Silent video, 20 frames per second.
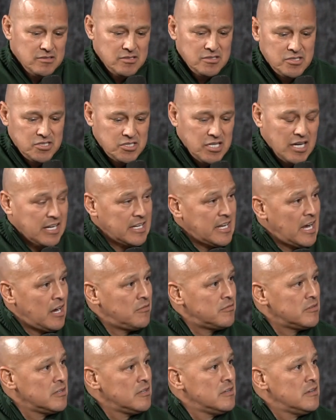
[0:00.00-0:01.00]
checking
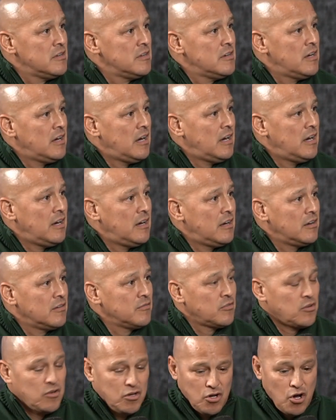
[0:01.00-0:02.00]
out
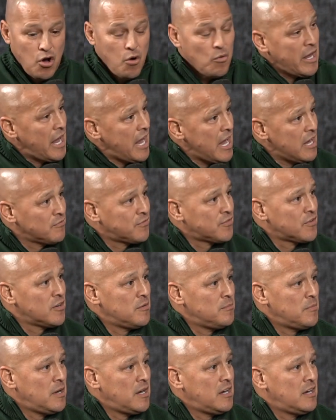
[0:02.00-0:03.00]
cocaine
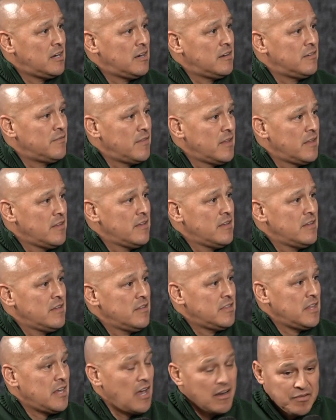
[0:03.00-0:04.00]
from
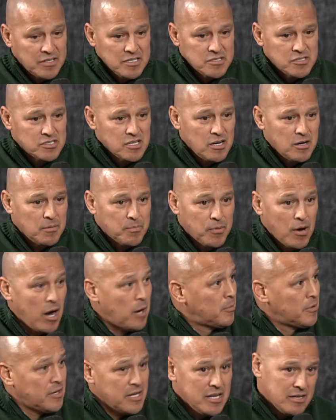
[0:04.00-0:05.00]
the evidence
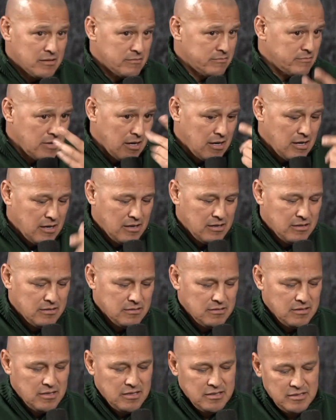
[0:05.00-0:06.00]
property in
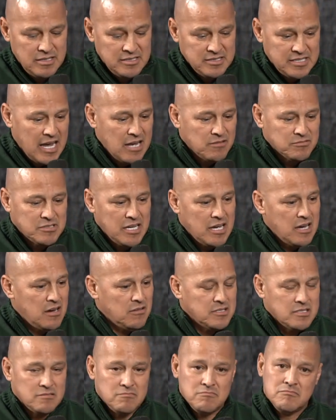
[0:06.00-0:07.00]

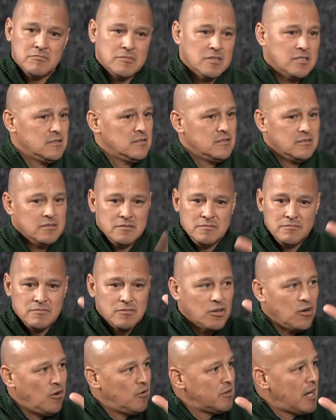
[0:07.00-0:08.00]
downtown, and
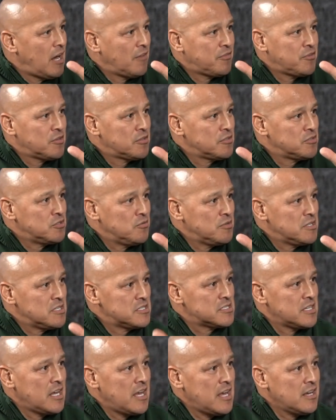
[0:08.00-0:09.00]
going out there doing his
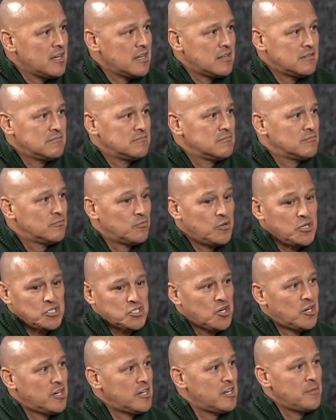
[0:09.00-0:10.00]
thing and
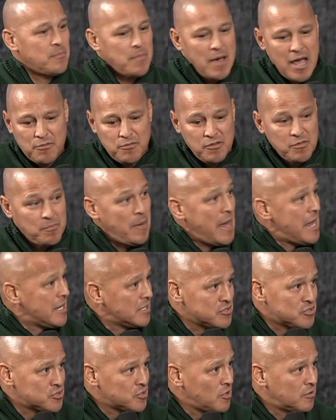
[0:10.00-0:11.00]
returning it back with
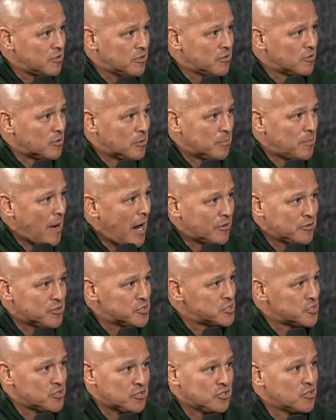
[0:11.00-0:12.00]
baking soda or powdered
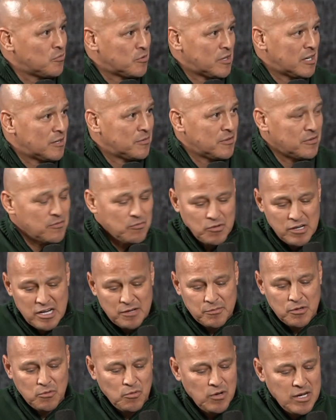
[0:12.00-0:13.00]
sugar,
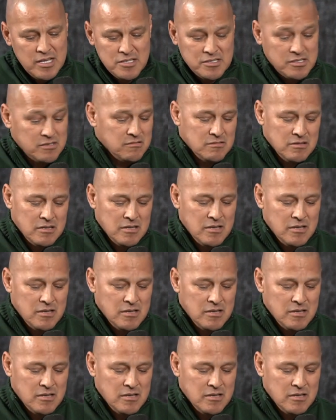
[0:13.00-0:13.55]
whatever it was. And